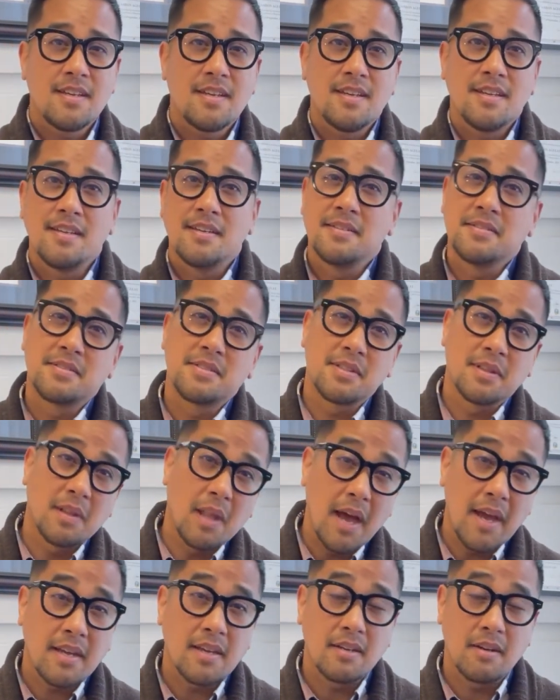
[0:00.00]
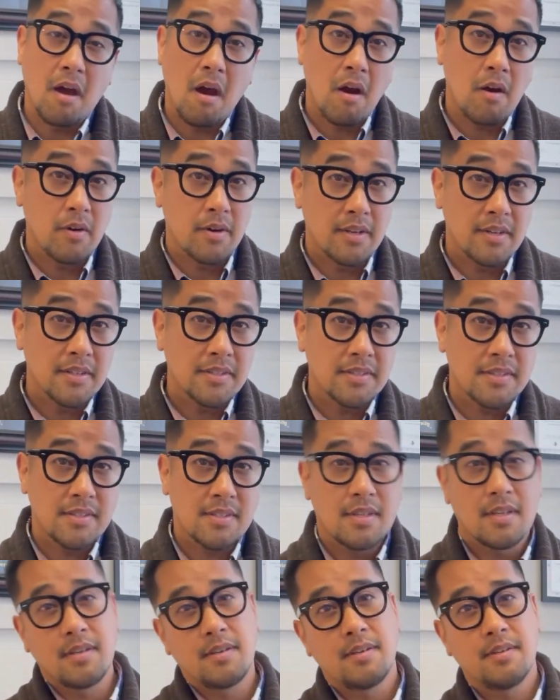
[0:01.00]
is like an
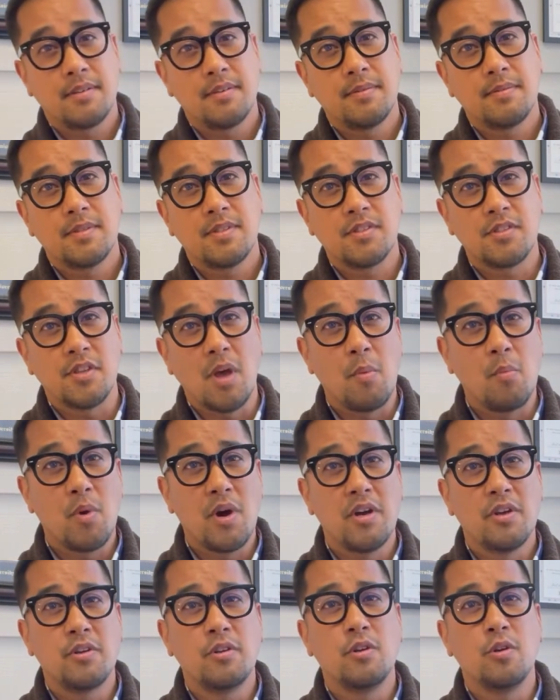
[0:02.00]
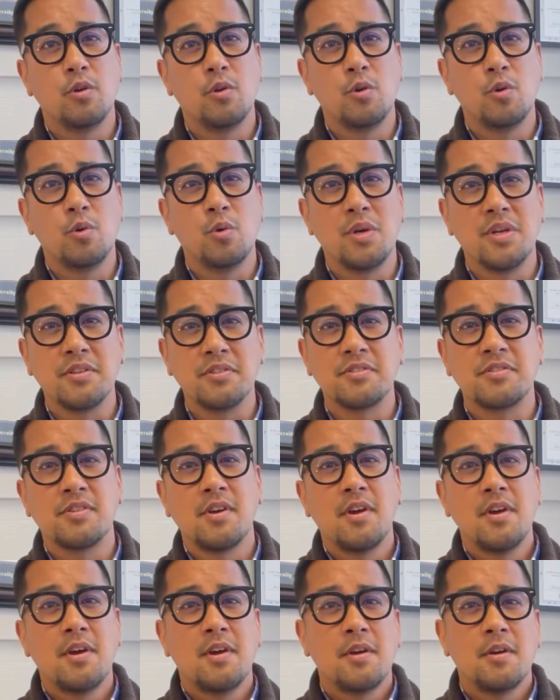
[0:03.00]
artist, someone who is
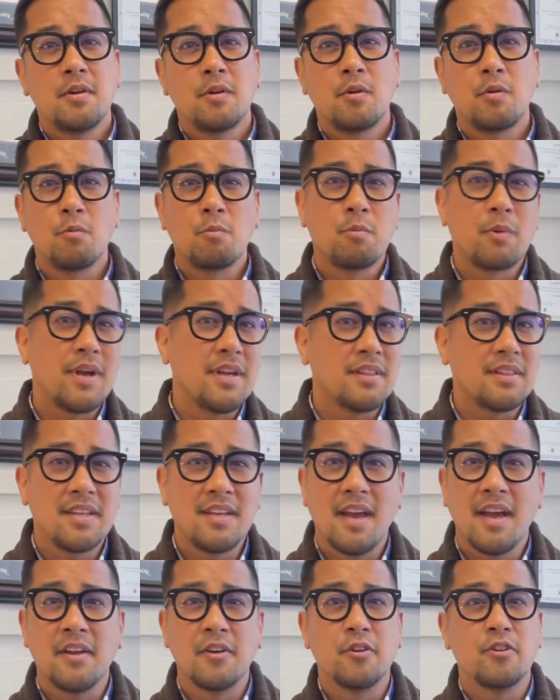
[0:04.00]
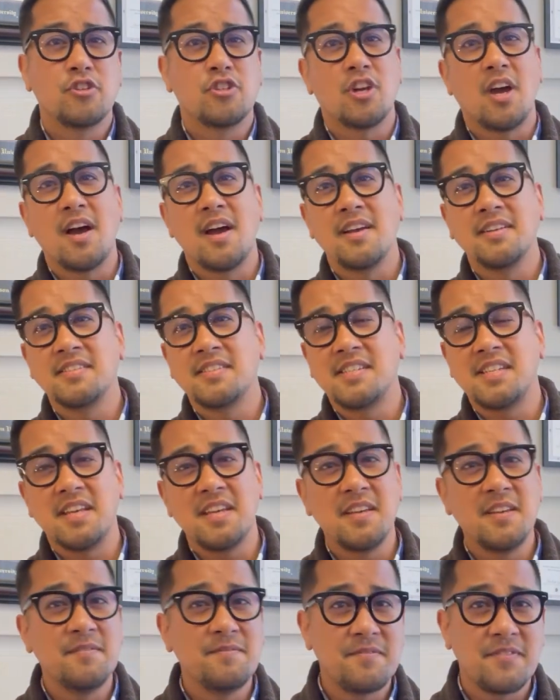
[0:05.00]
greatly energized,
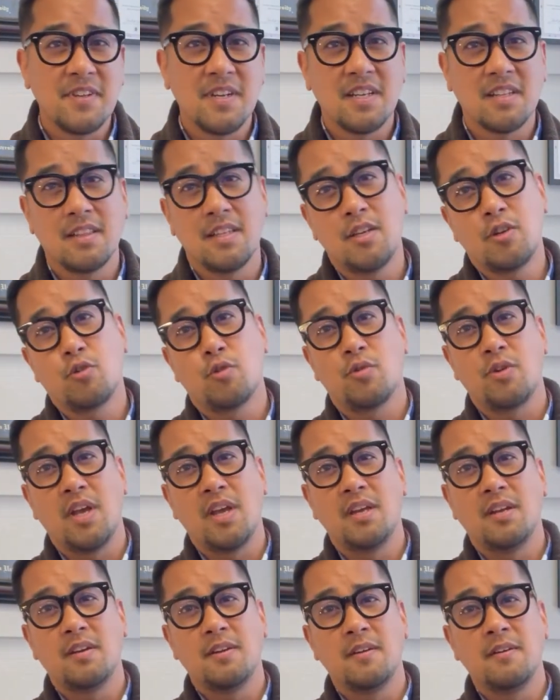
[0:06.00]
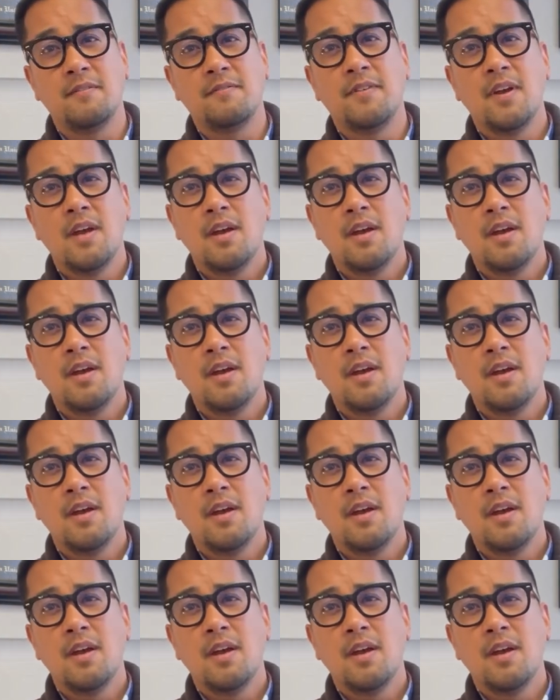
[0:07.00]
infinitely creative,